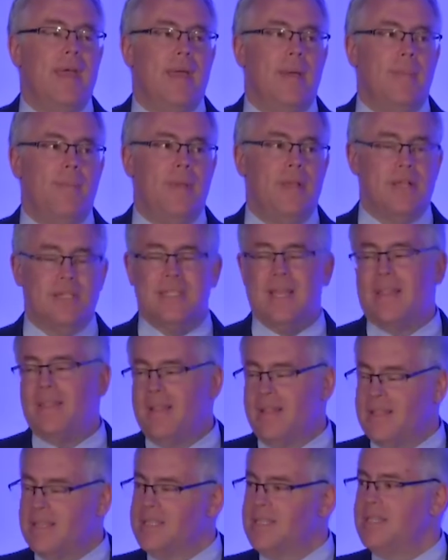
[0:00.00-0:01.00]
because I
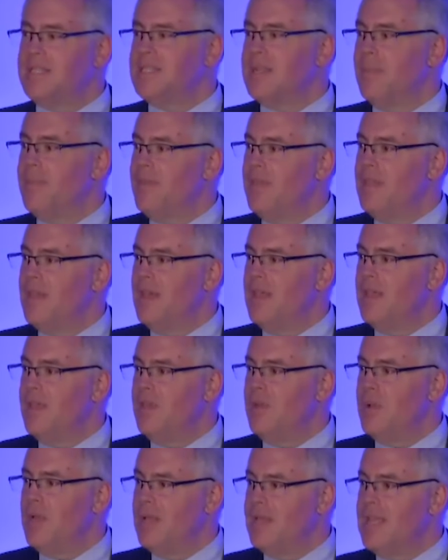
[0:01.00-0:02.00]
think this is something that
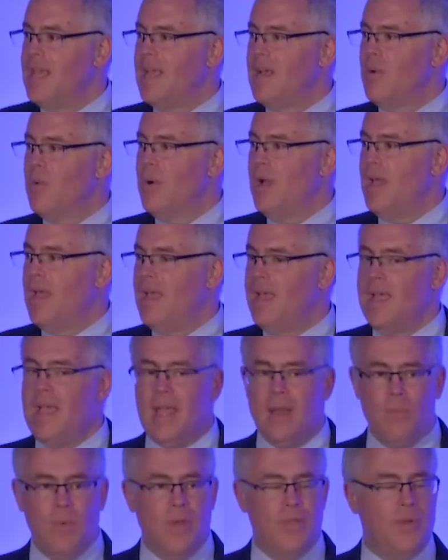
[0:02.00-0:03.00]
you can take away,
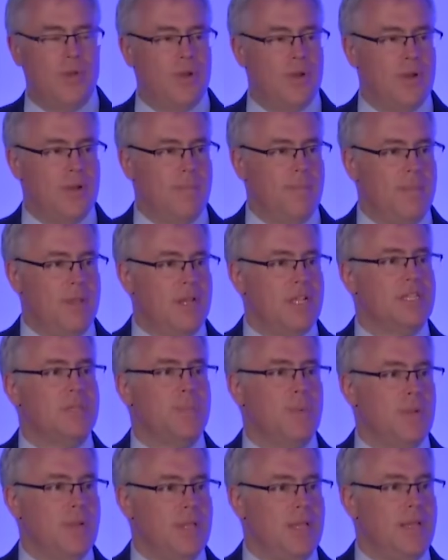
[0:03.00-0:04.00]
and whether you're a
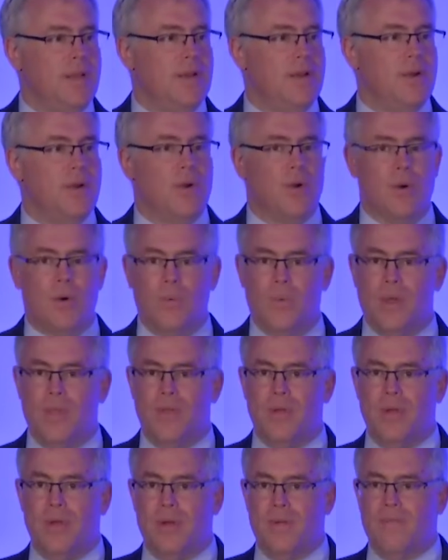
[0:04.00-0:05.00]
municipal leader or
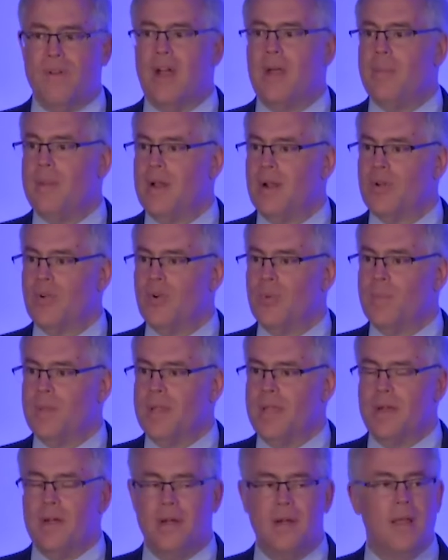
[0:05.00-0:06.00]
whether you're an environmental group
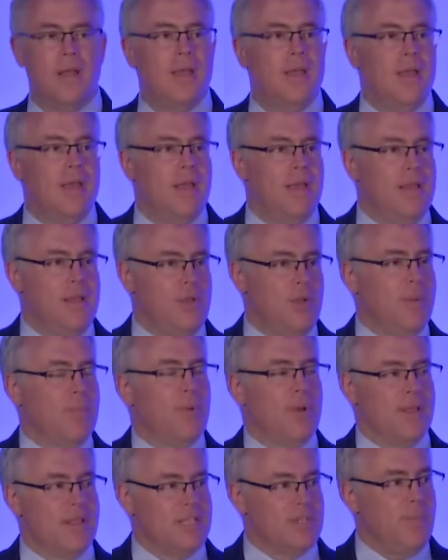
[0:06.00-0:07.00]
leader, you can
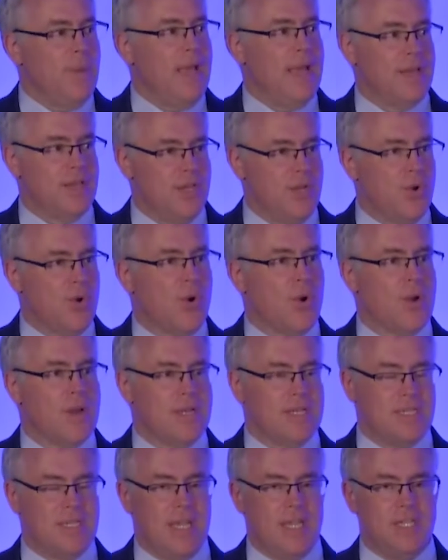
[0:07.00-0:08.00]
bring this back to your
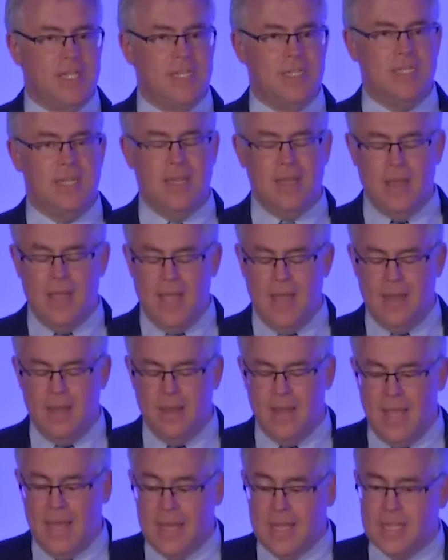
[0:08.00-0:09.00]
organizations
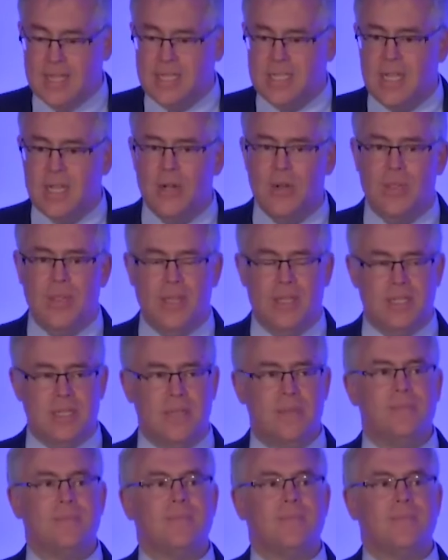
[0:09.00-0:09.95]
and consider this,